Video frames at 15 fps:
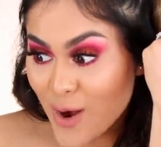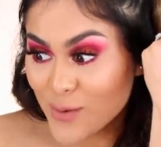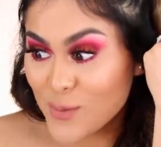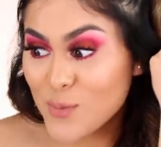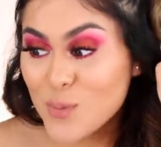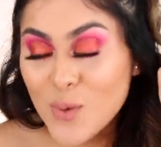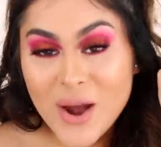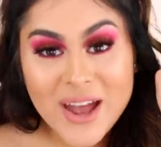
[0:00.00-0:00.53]

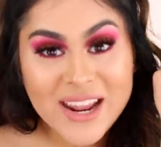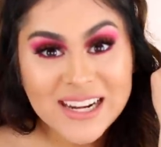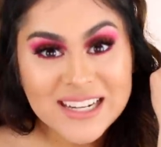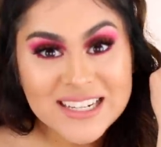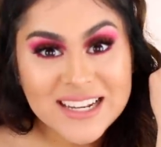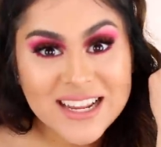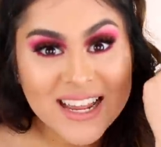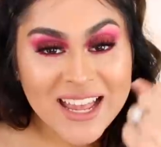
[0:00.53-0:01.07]
What
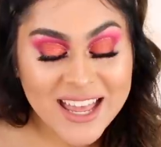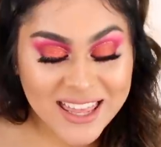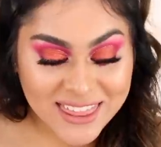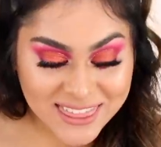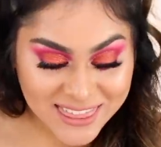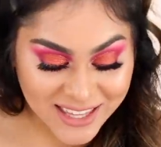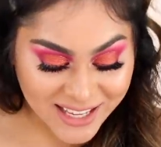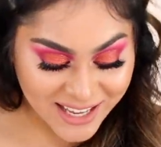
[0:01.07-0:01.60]

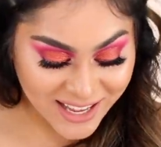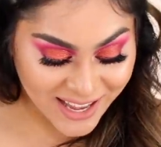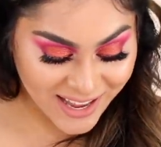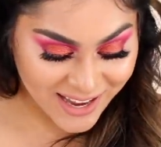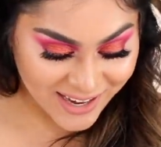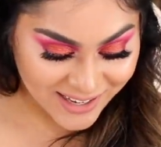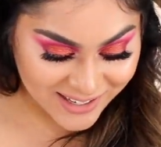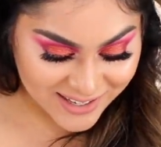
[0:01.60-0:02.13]
the
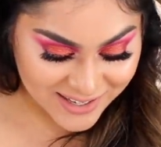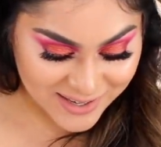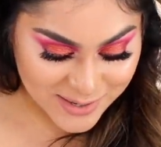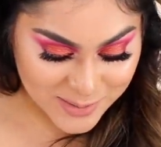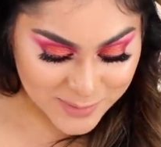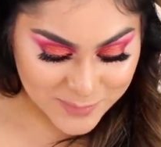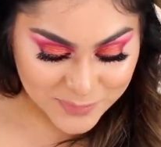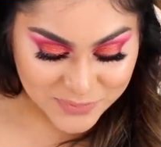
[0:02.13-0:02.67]
heck?
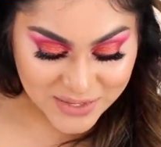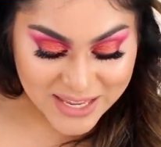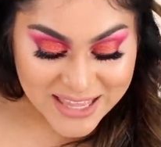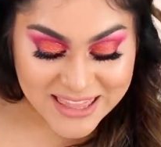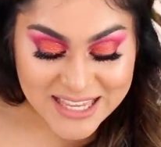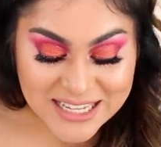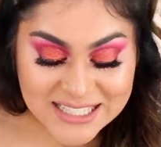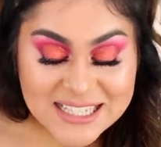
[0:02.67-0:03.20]

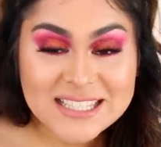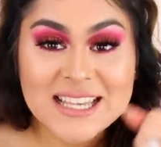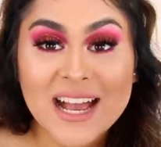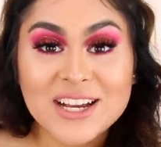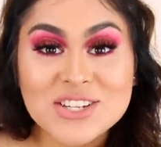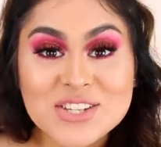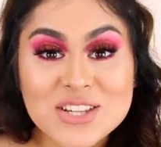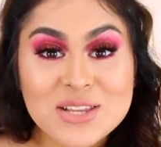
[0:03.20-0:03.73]
This is
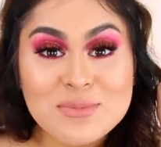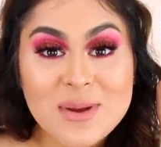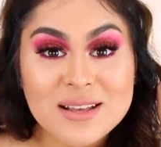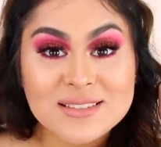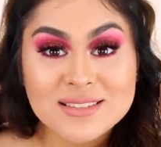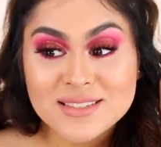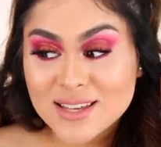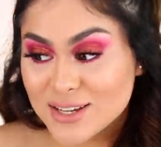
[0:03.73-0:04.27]
actually
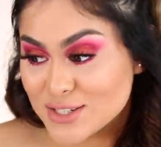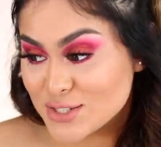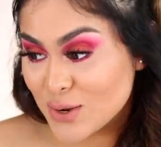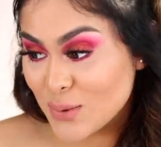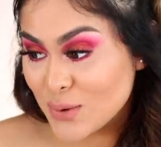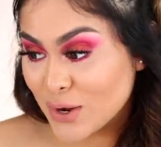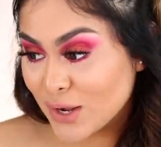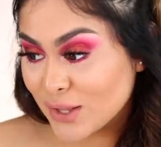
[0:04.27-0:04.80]
my skin
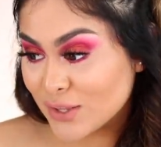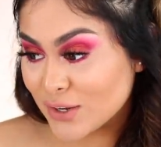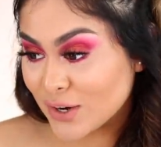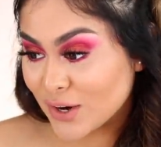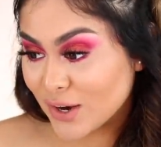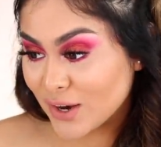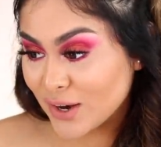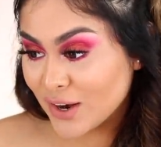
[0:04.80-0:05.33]
tone
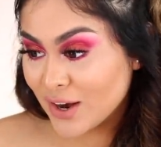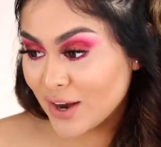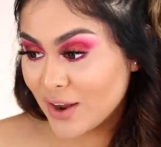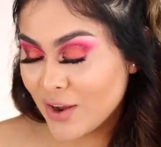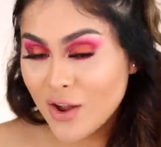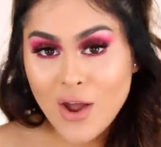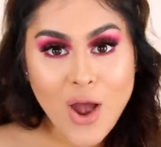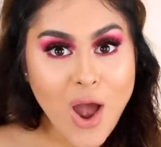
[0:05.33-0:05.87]
color.
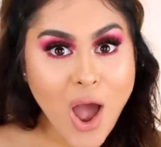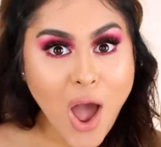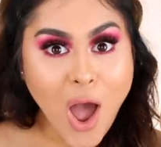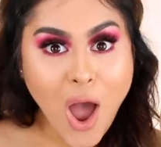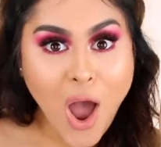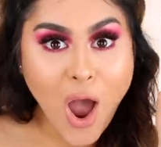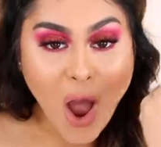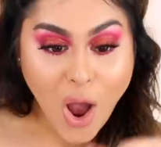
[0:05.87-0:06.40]

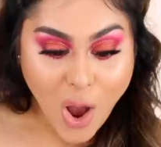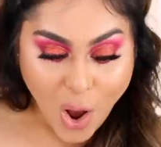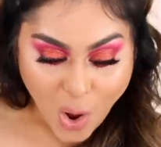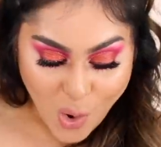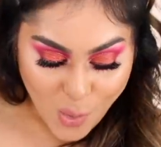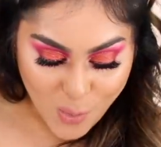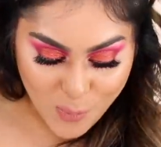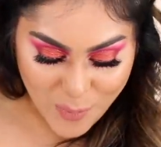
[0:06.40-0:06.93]

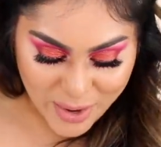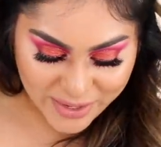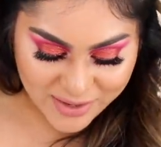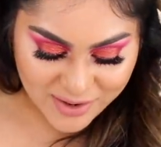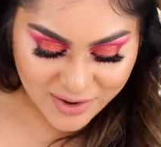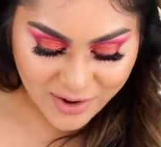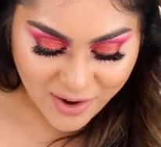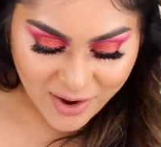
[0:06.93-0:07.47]
Oh my
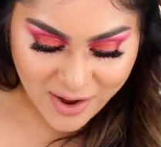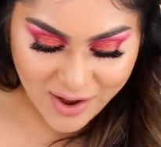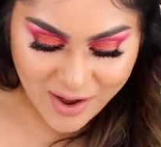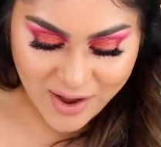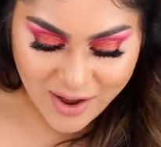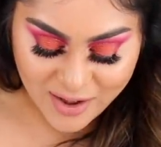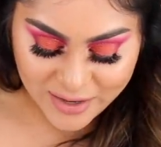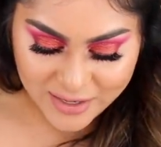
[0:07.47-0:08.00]

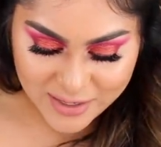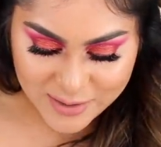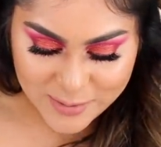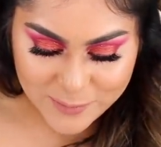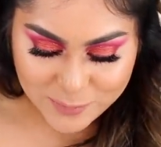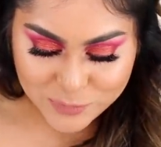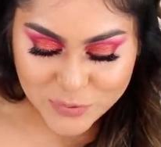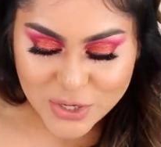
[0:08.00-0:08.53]
God.
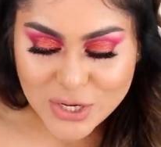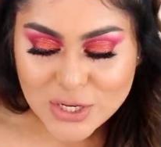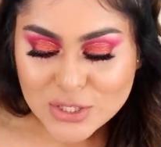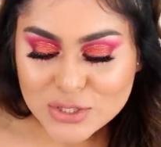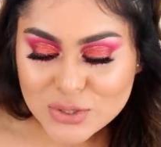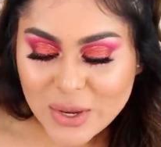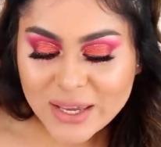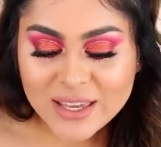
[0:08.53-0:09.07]

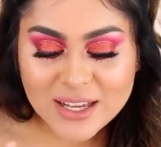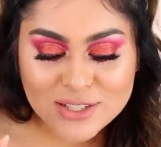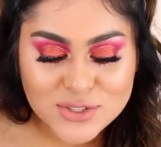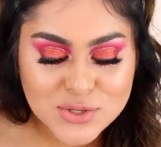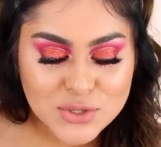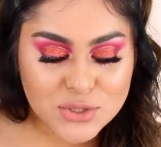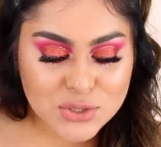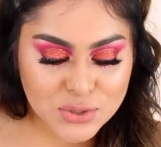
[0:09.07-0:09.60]
So I
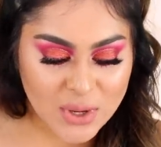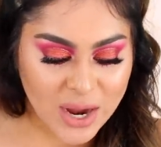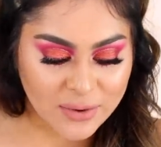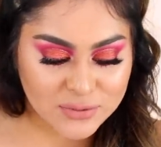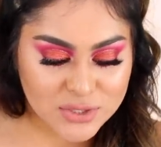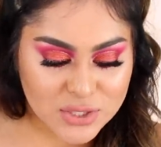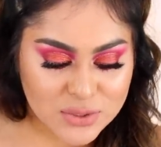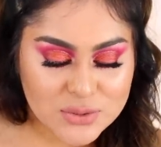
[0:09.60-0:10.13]
guess you do
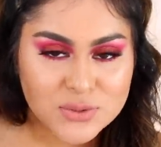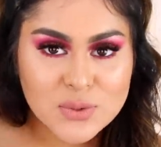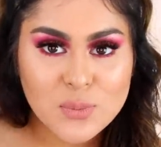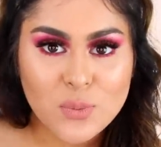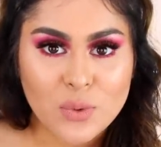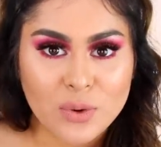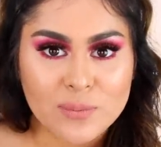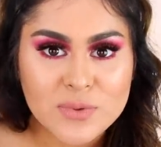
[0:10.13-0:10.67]
have to use the
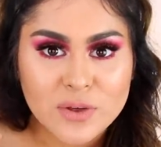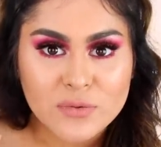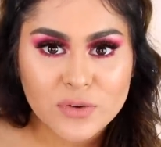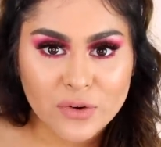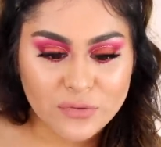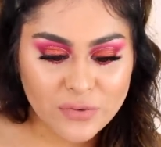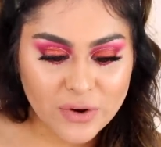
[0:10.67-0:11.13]
warmth of your